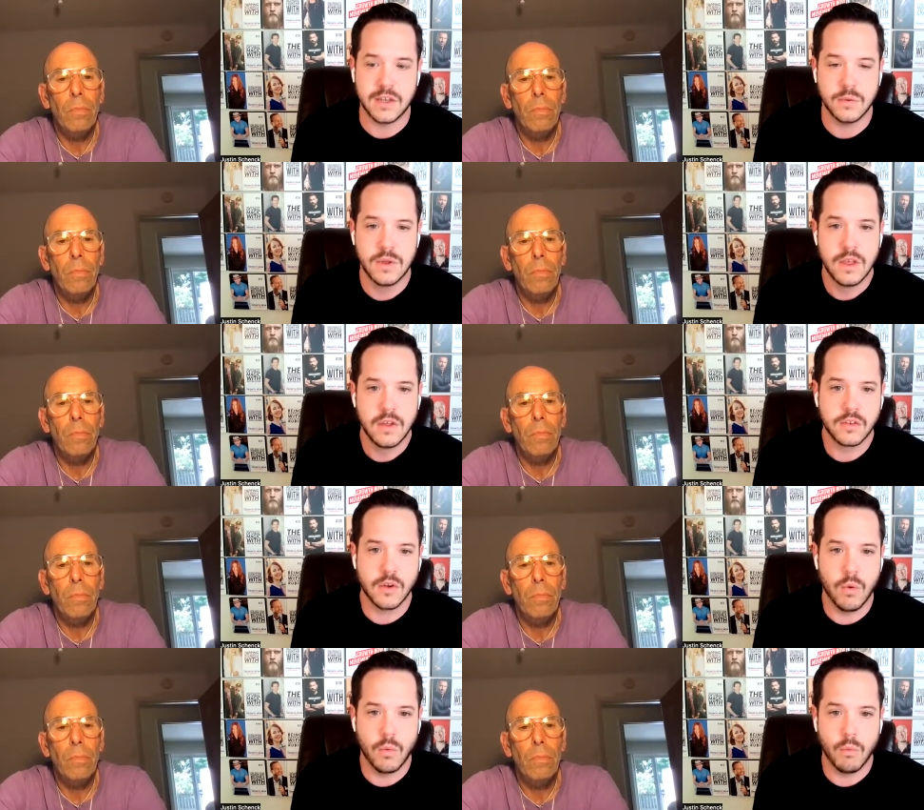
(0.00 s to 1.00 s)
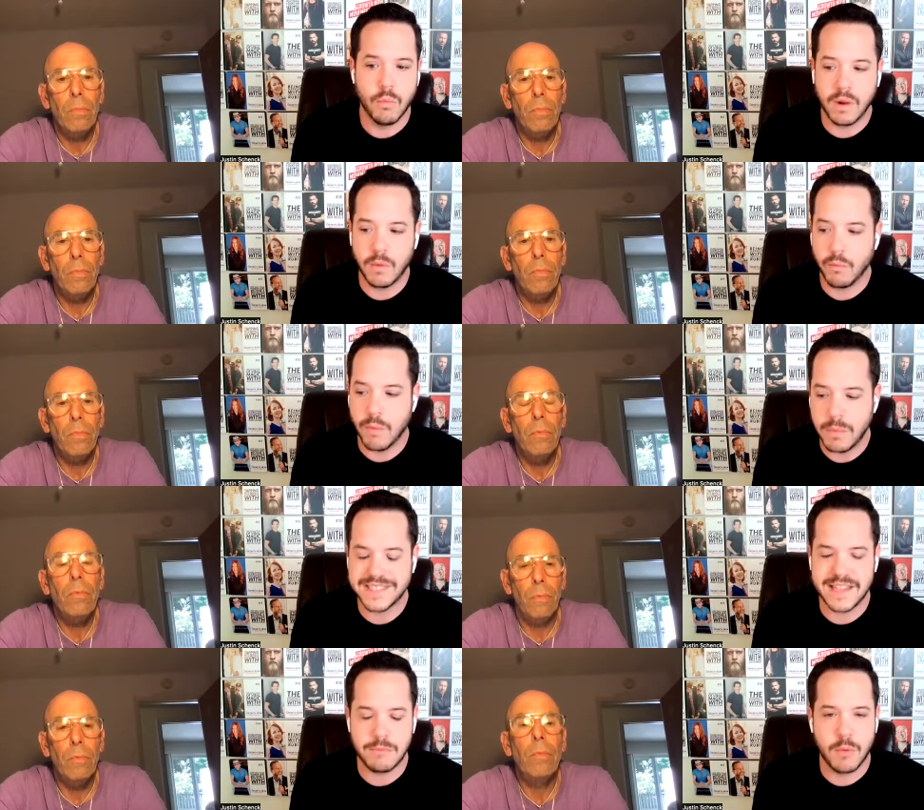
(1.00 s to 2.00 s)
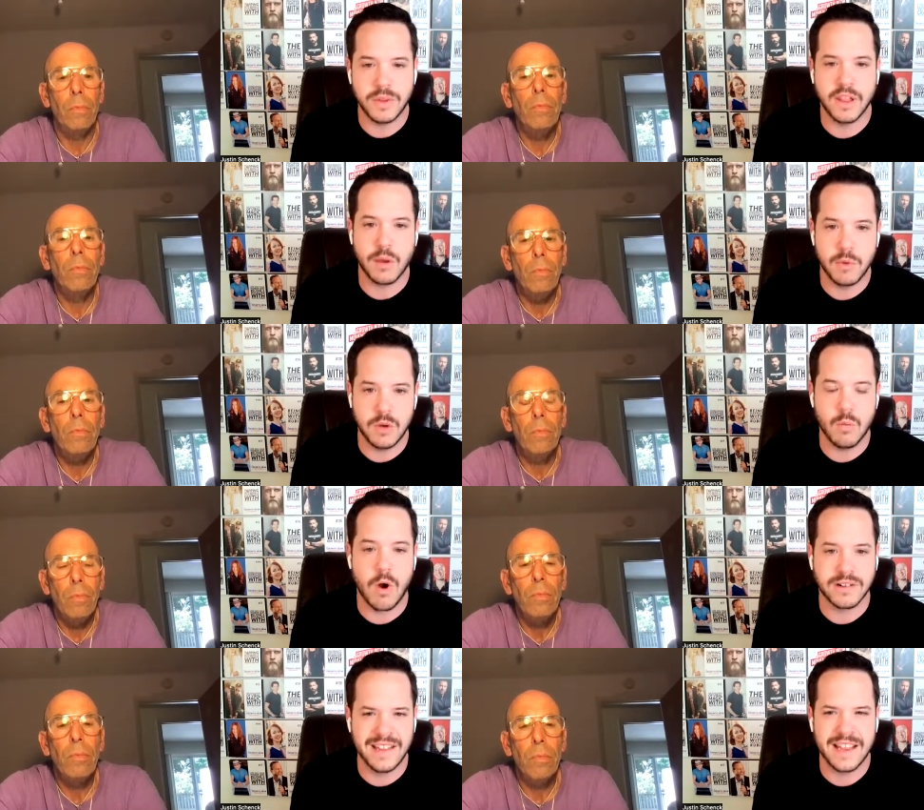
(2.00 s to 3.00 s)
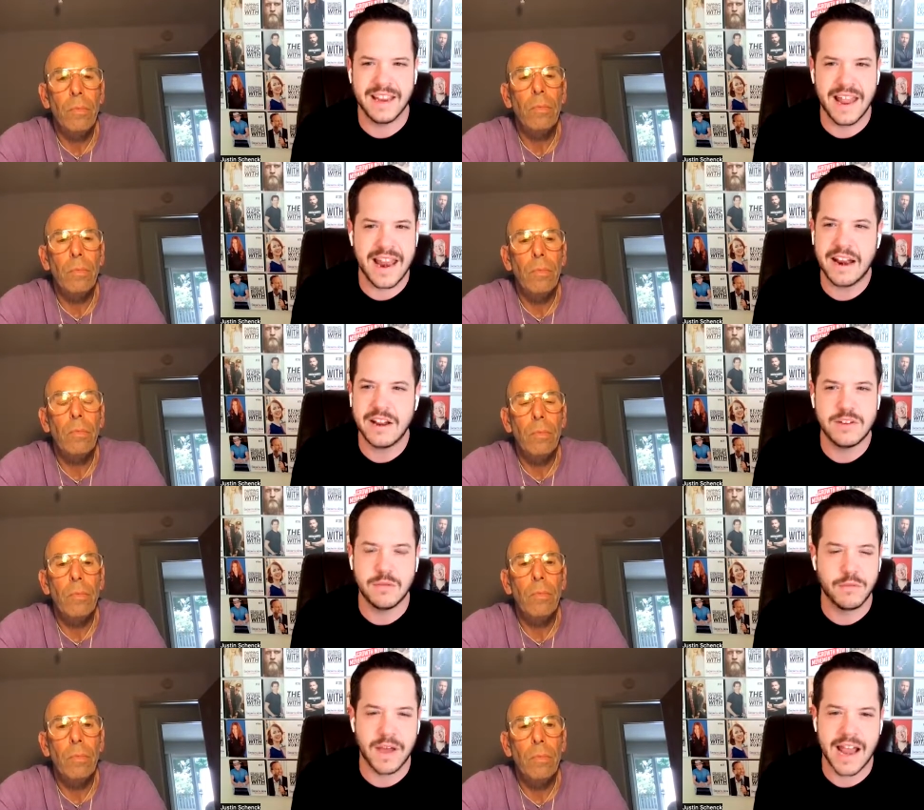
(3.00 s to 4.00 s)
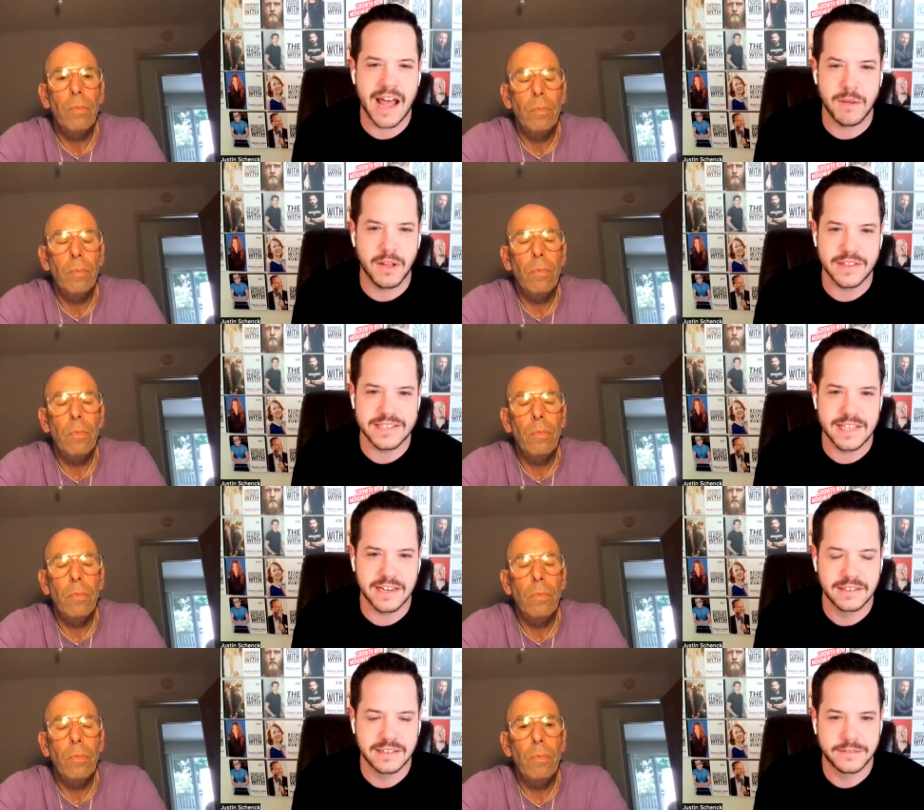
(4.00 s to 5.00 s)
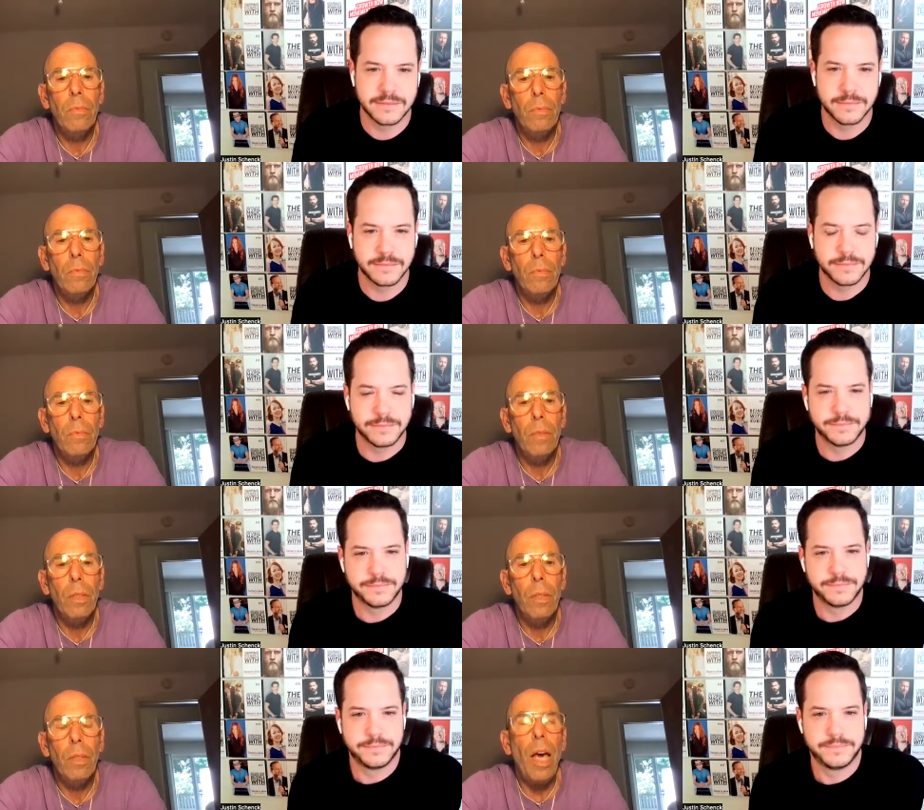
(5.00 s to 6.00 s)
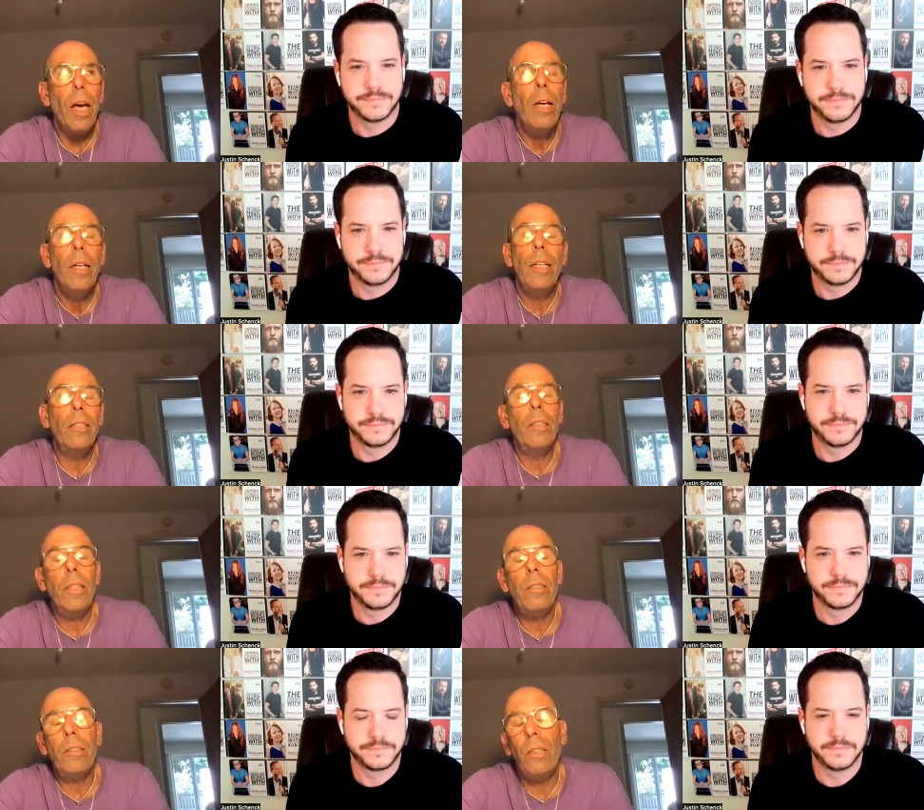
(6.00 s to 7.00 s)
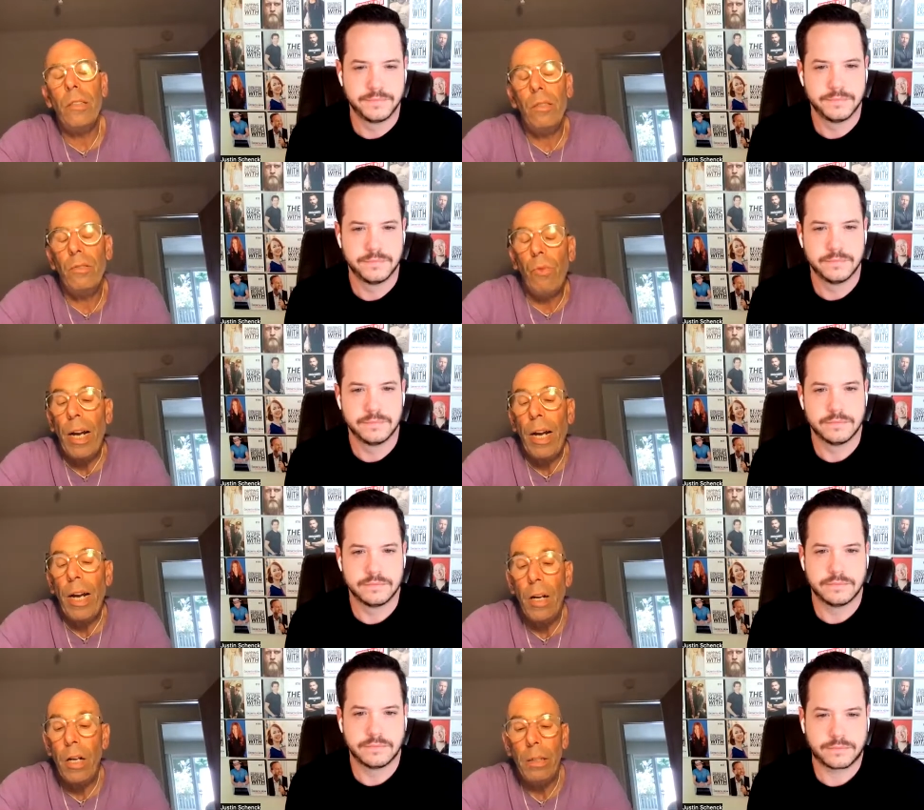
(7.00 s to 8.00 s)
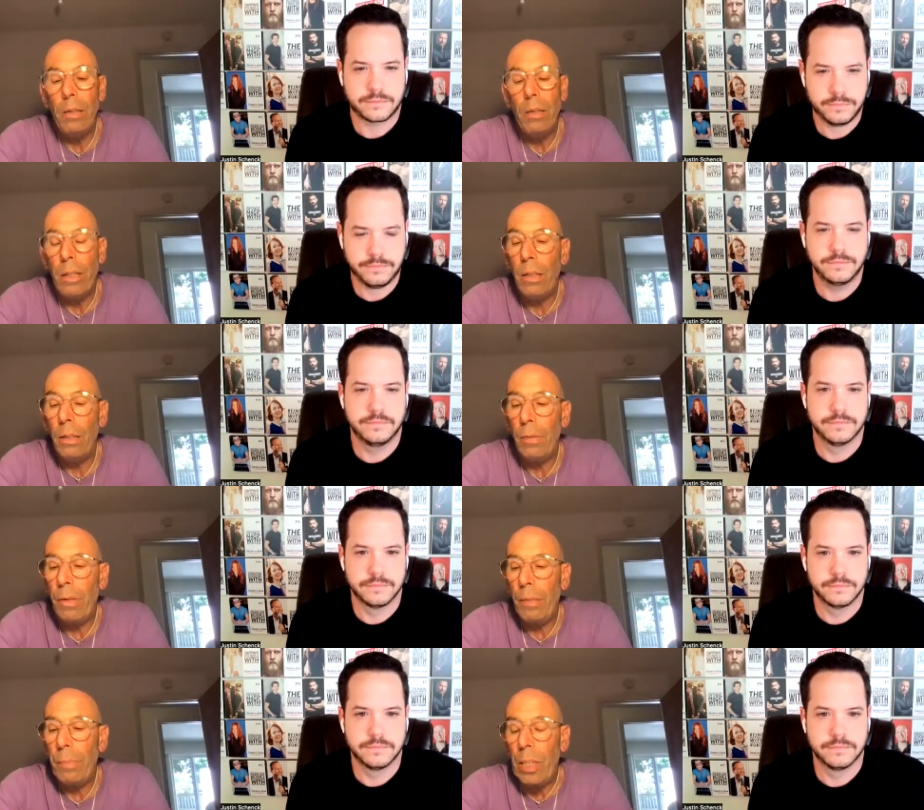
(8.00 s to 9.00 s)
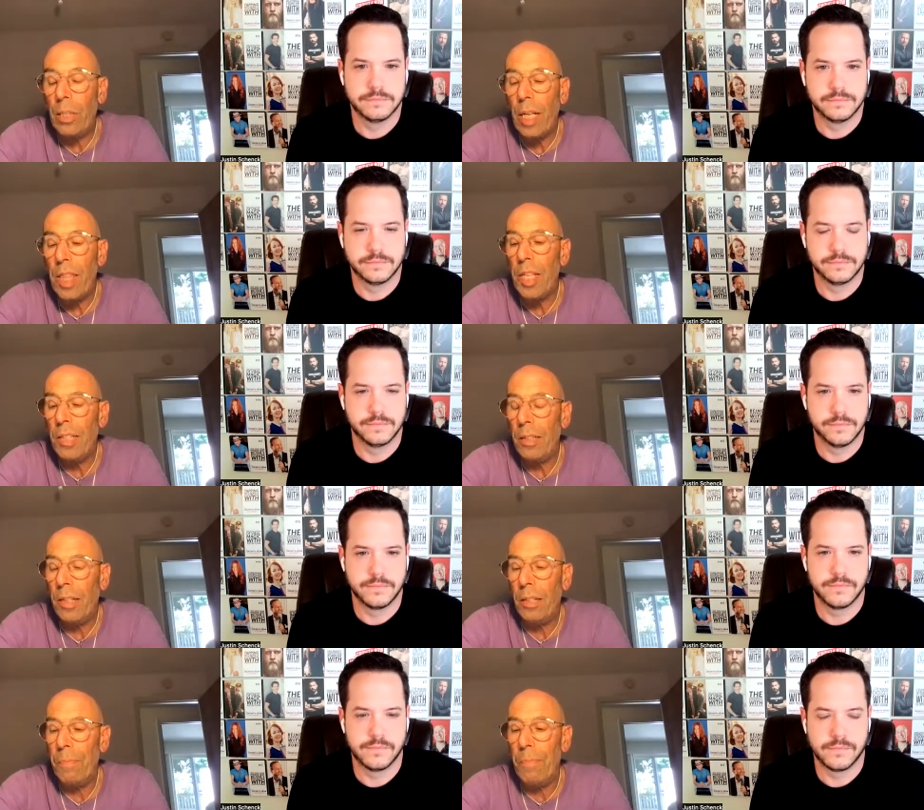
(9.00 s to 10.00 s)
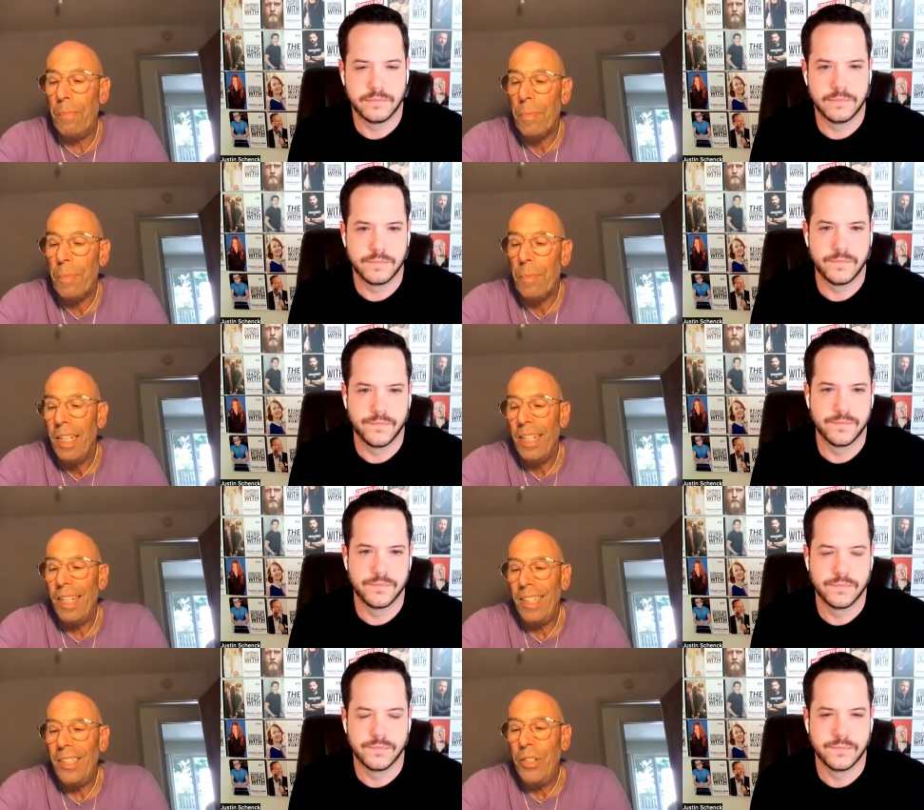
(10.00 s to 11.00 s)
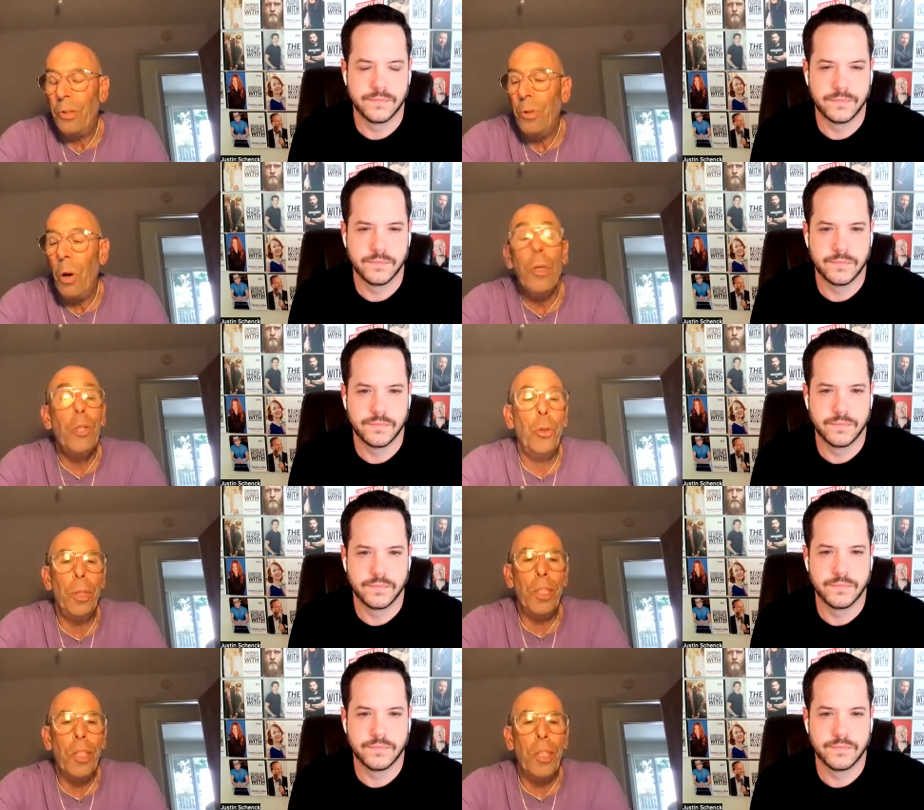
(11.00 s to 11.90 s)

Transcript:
Speaker 1: you so what what was that moment like when you walked in and, and how did you even find out about this thing
Speaker 2: yeah it's it's it's right on uh, because i think uh, uh, you know, no one joins a